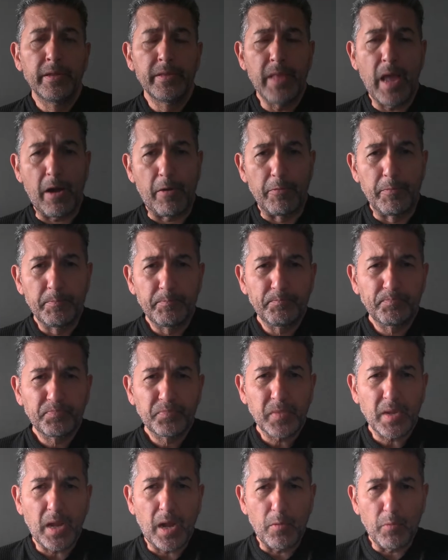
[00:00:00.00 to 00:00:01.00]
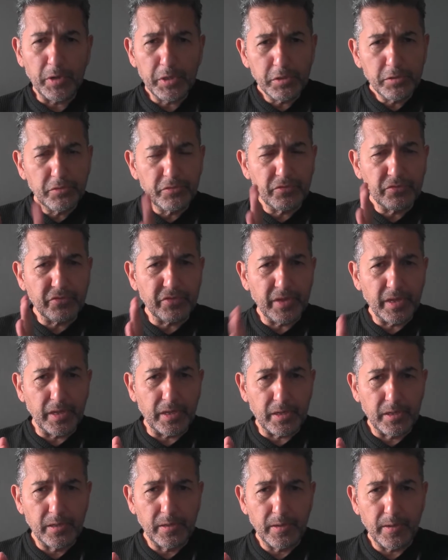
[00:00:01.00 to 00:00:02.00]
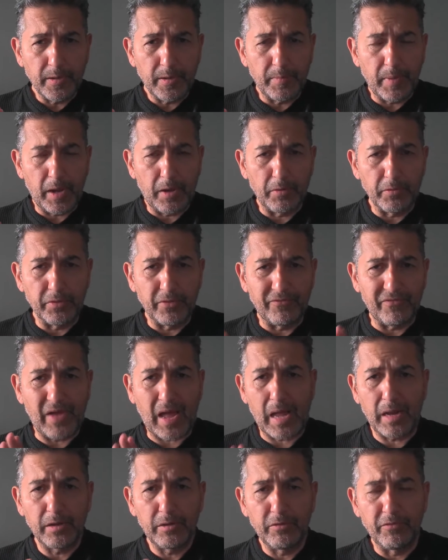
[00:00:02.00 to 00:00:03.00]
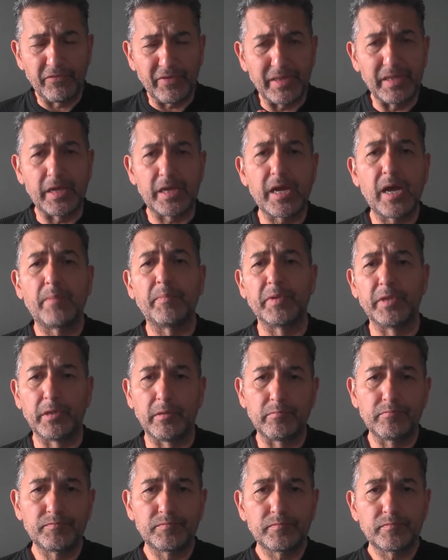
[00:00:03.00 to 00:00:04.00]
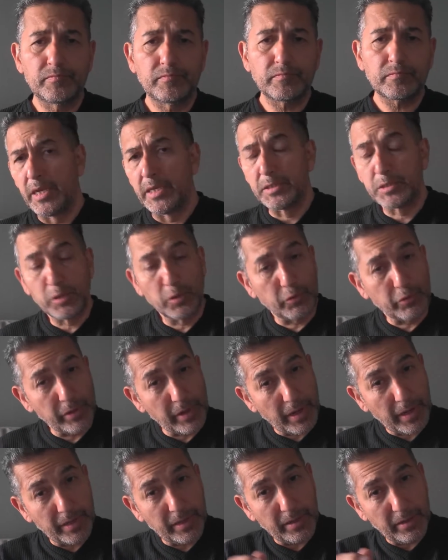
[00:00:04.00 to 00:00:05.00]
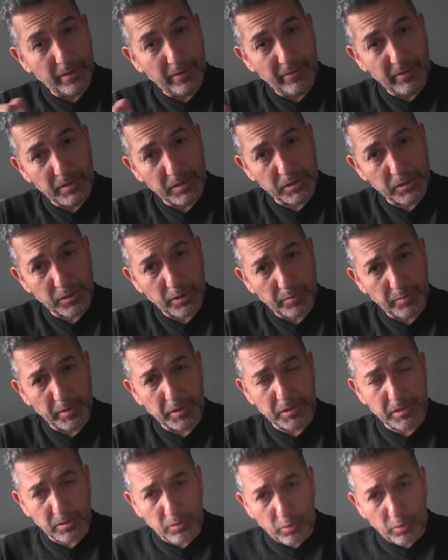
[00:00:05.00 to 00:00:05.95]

Now, I want you to think about the value of any company is to create service